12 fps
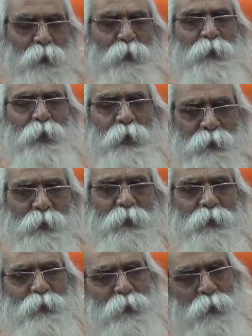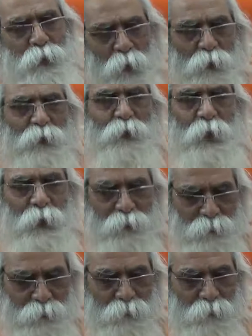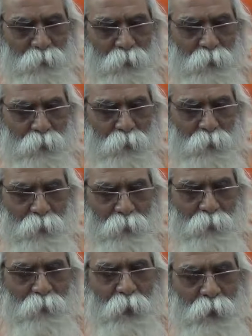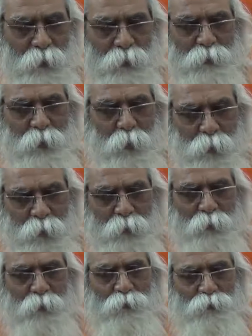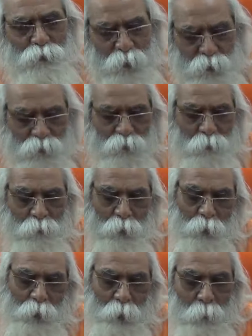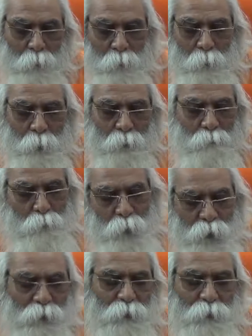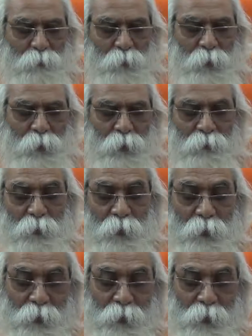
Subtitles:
death is not death. That is only the change of body. But the